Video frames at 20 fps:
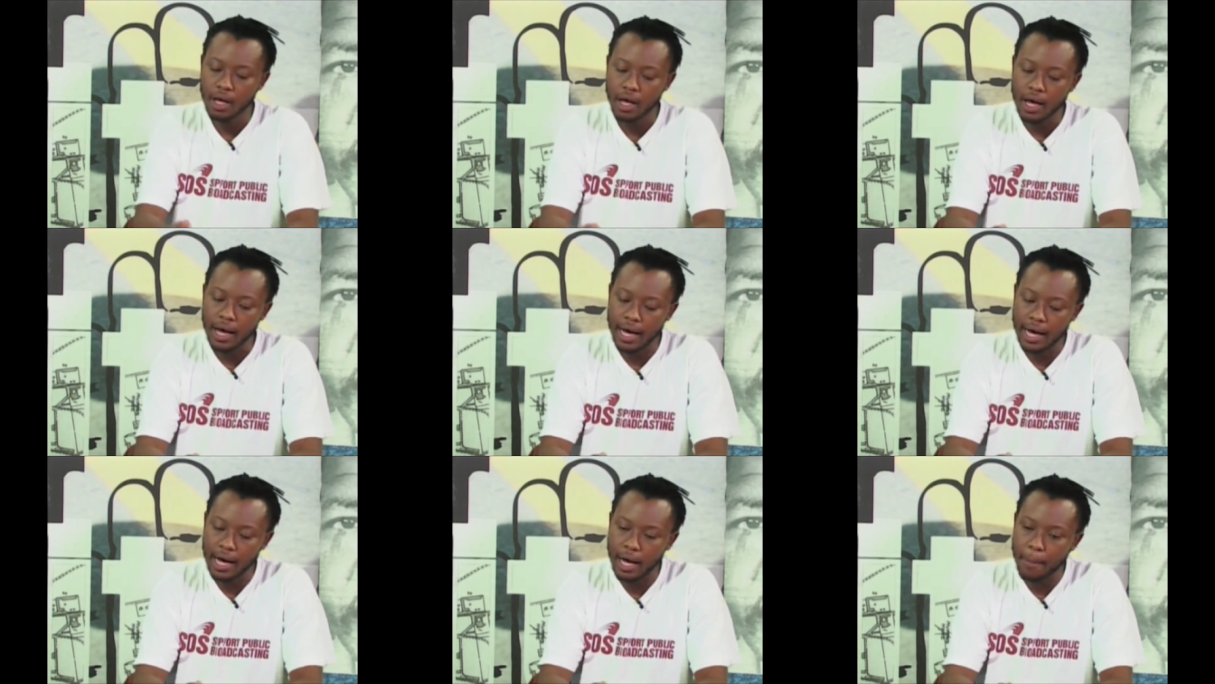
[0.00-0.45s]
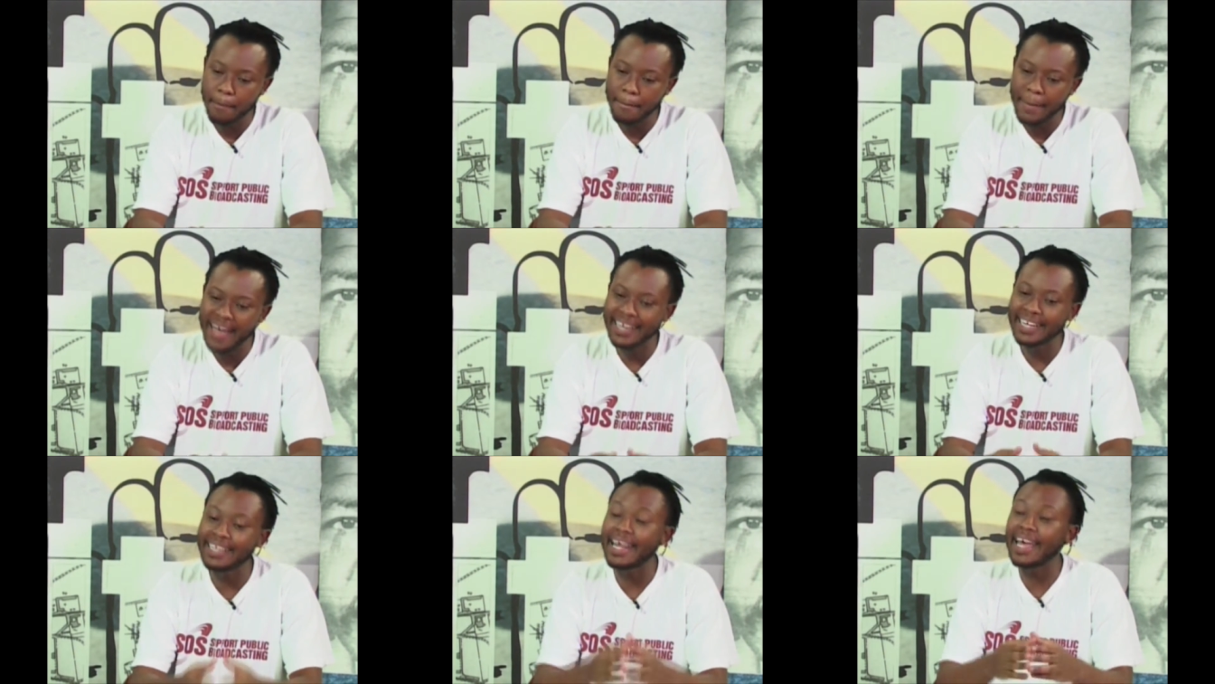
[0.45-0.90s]

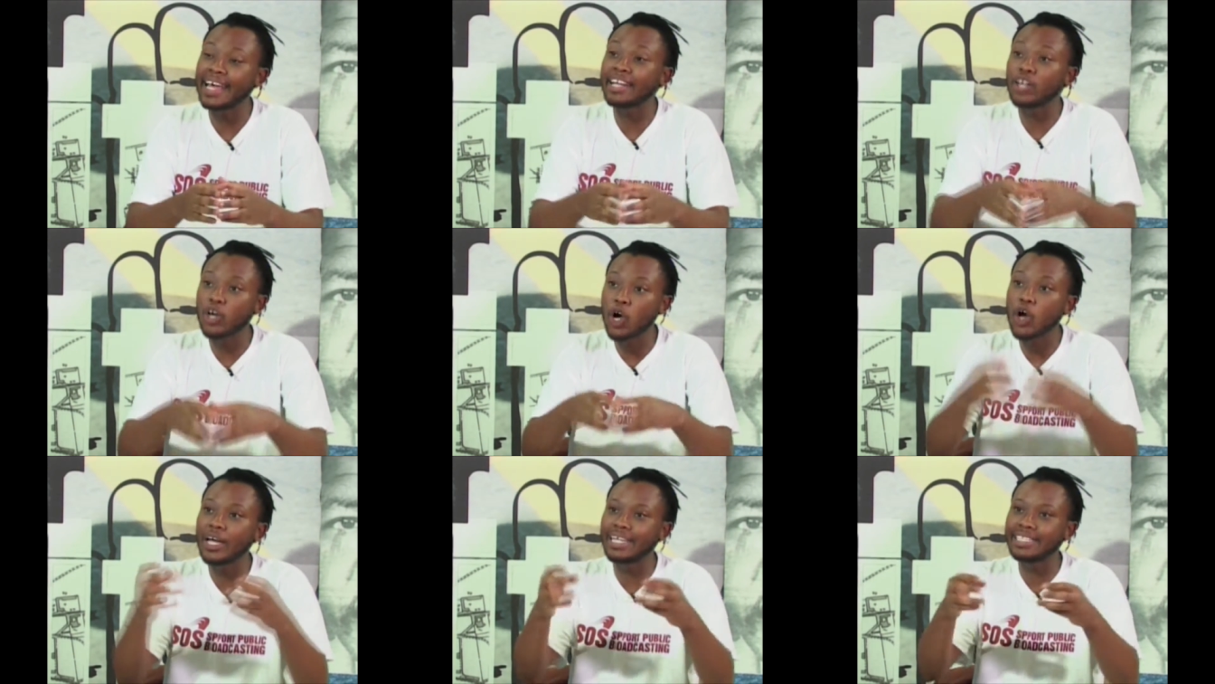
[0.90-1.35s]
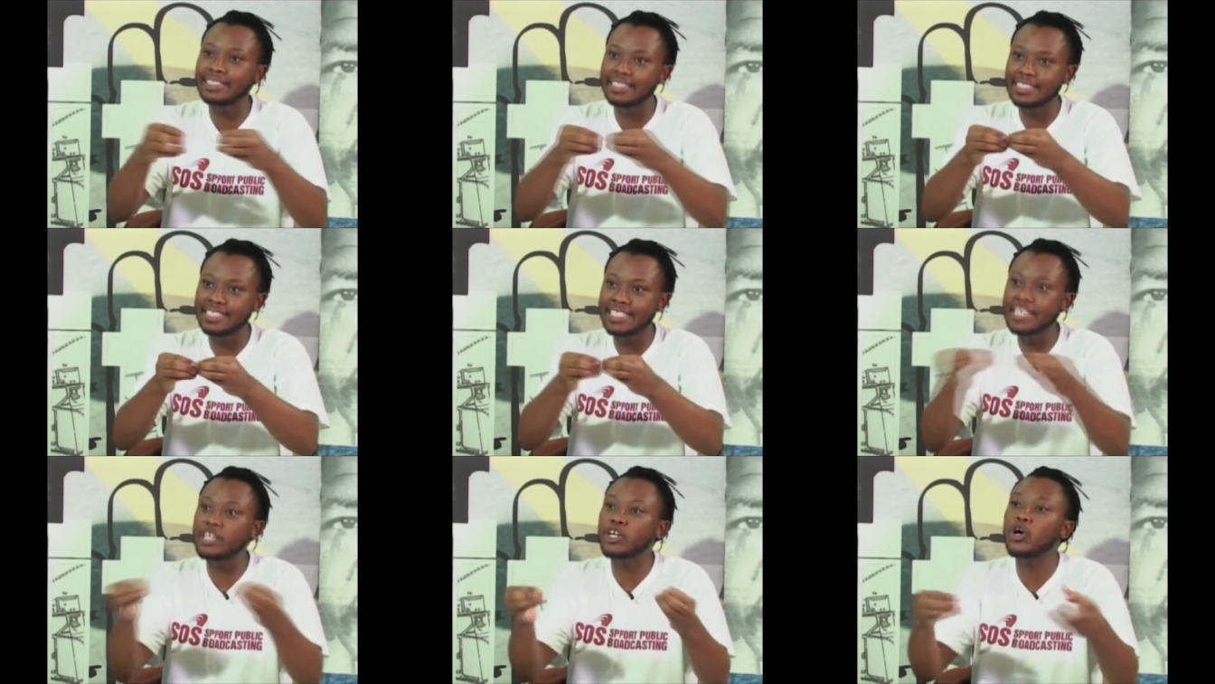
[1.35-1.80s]
And it
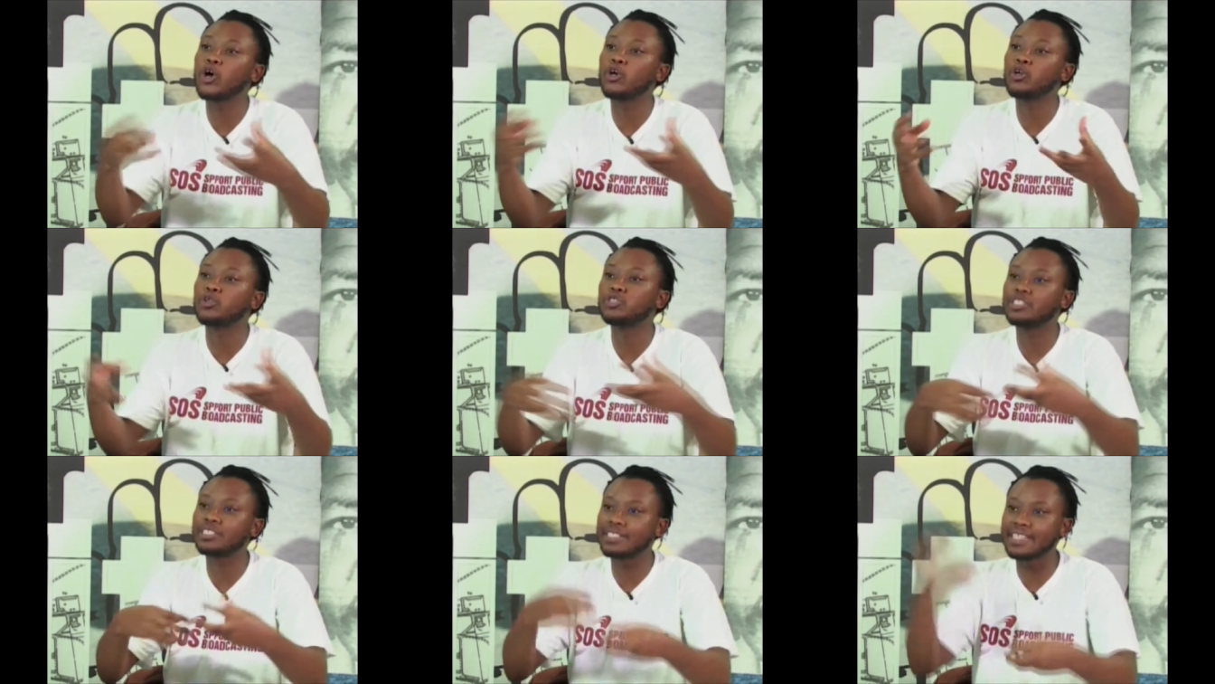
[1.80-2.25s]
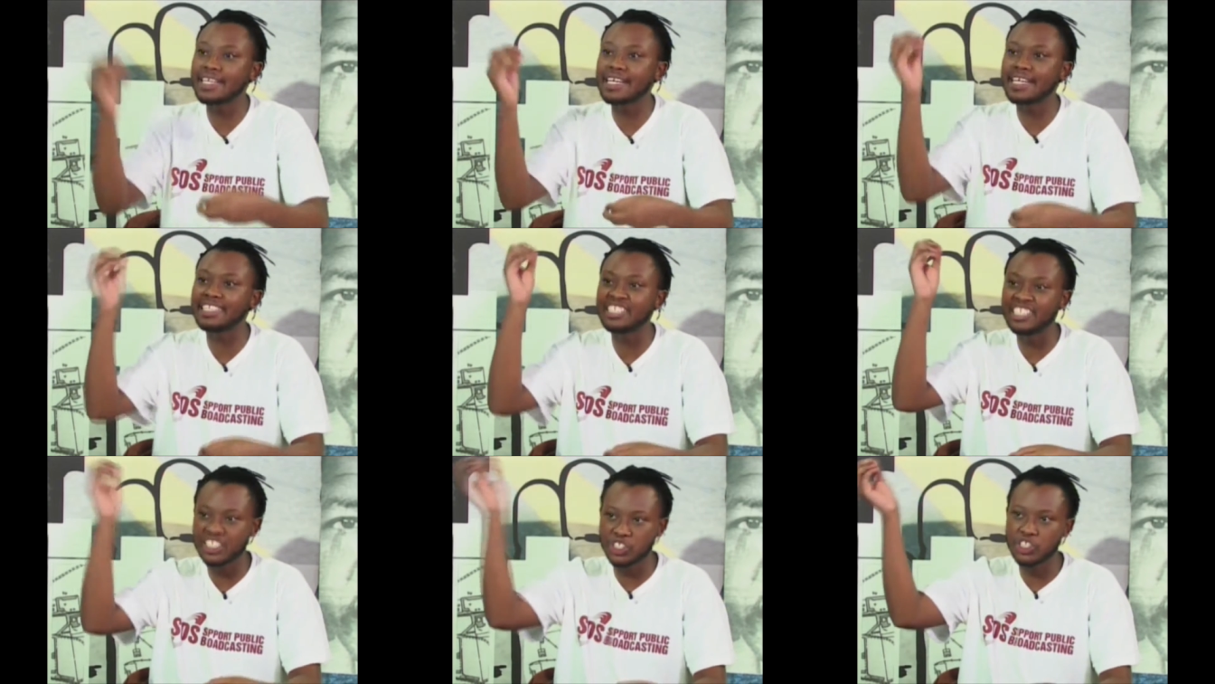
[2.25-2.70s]
decodes the
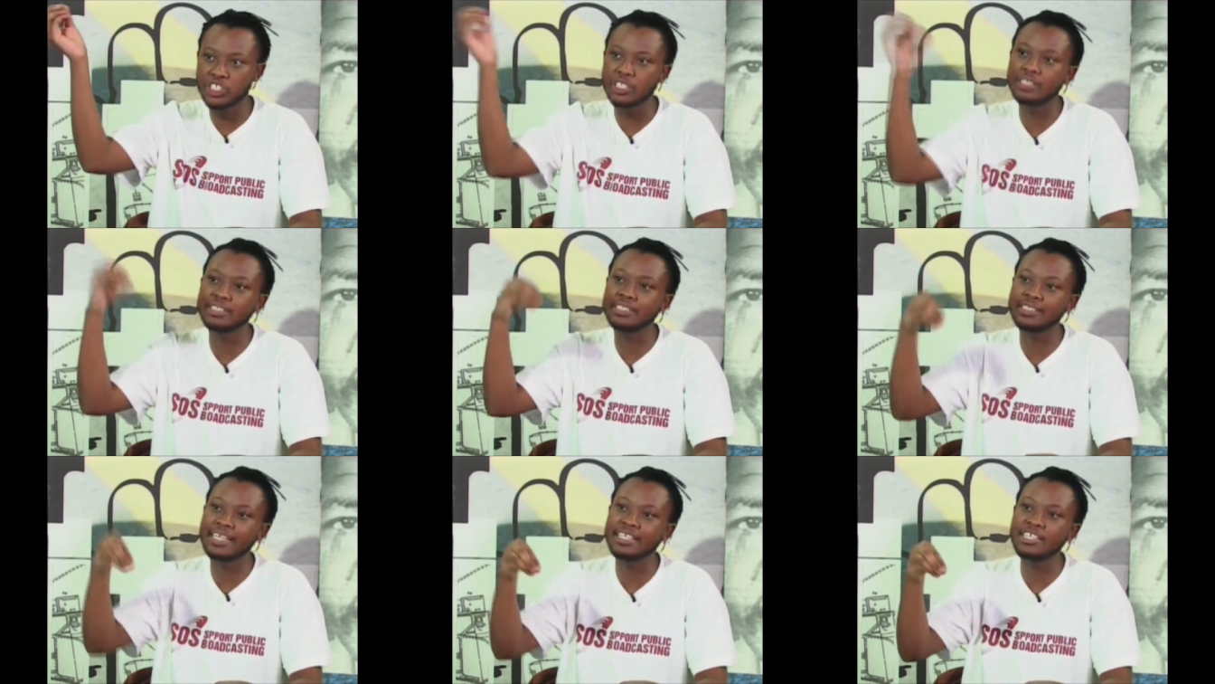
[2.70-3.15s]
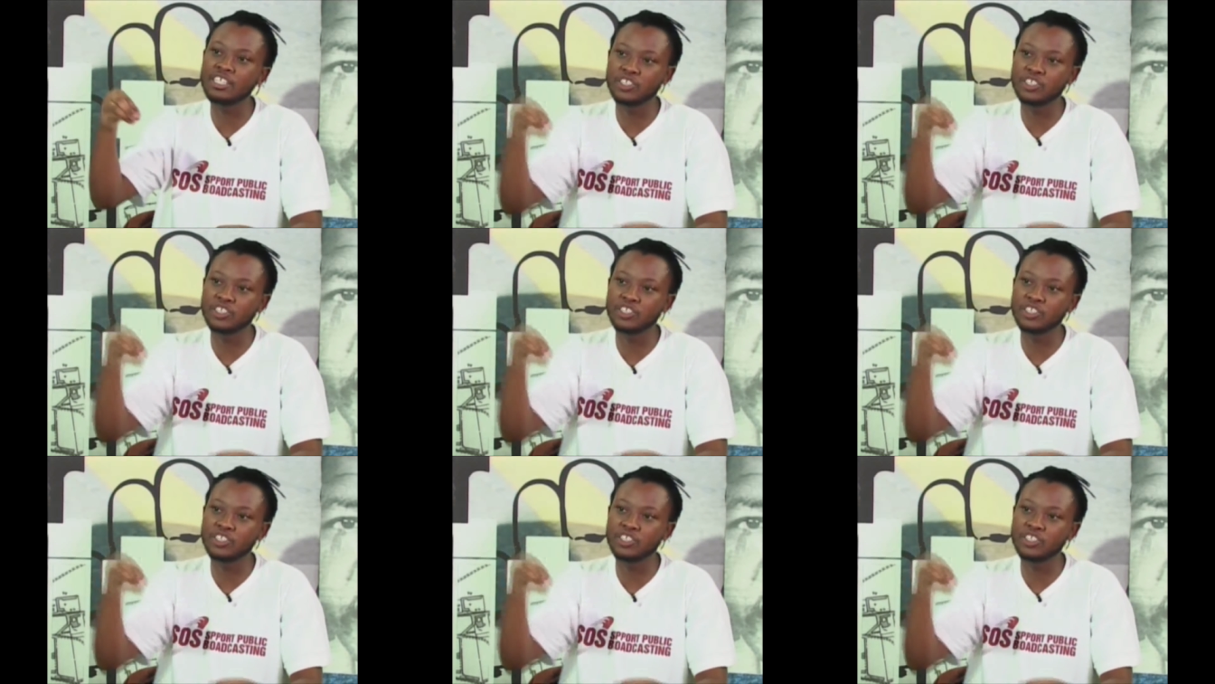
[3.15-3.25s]
digital signal so